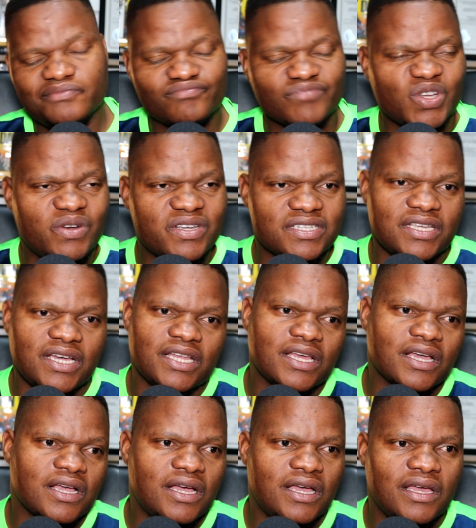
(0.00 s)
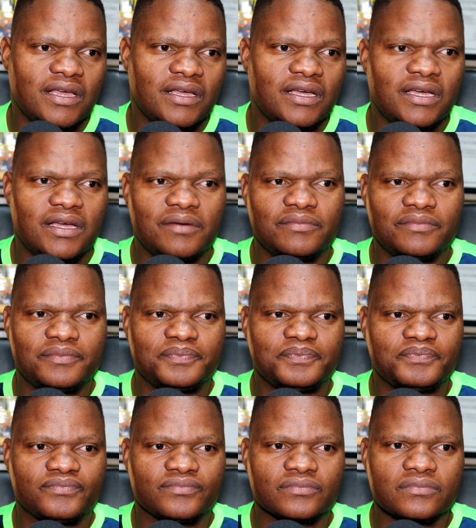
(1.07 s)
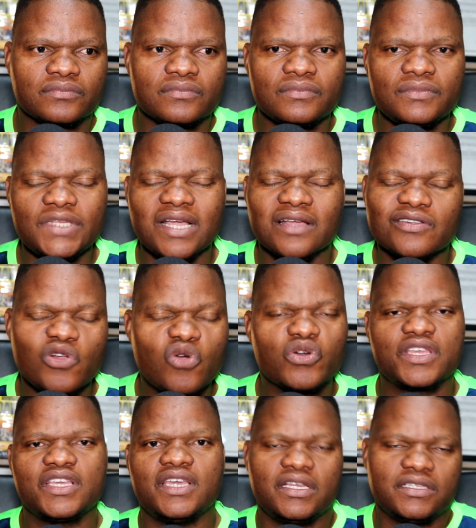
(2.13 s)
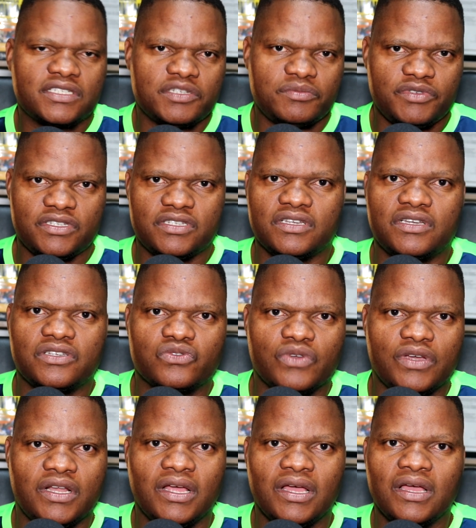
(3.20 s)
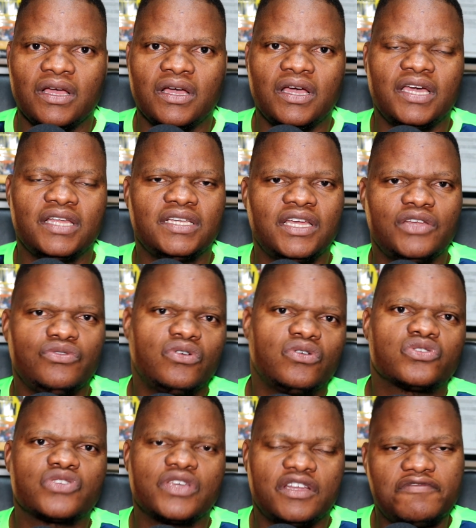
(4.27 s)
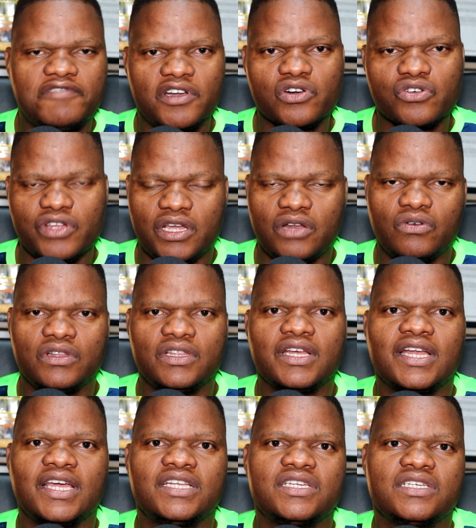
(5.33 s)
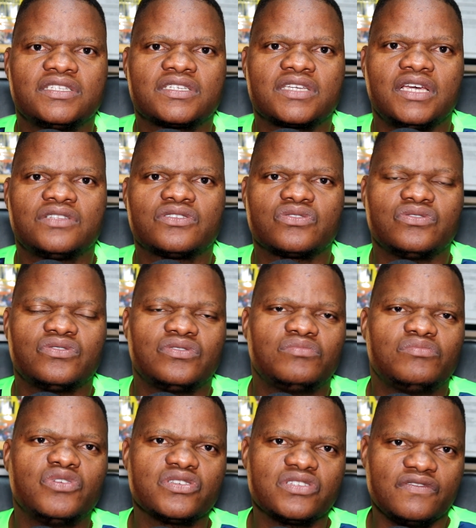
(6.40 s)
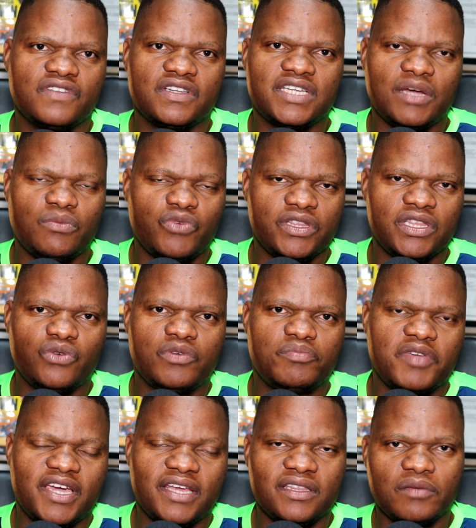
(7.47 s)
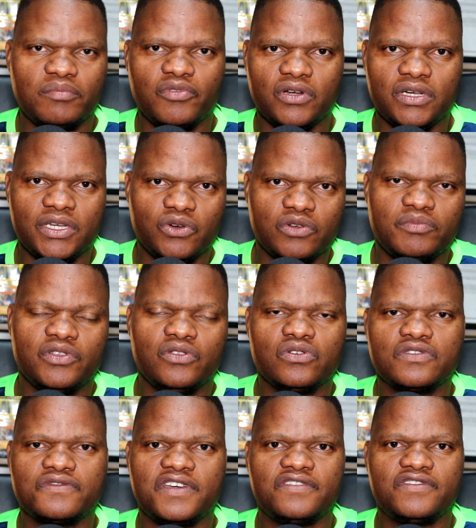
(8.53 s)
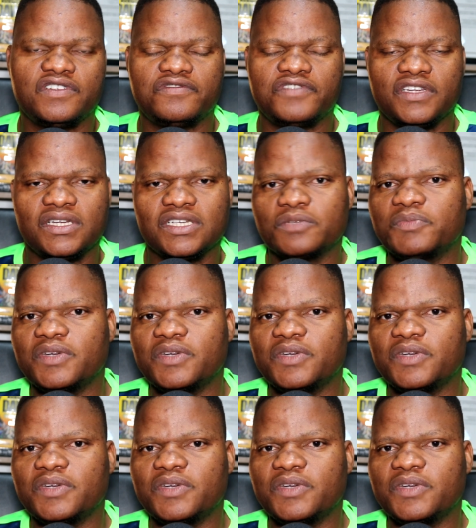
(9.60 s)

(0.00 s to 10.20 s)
What's the other guy? Ogi and Sibisi as well, and then you also had Van Rooyen on the right hand side. So most of the time when they were behind the ball, there would be those 5 defenders.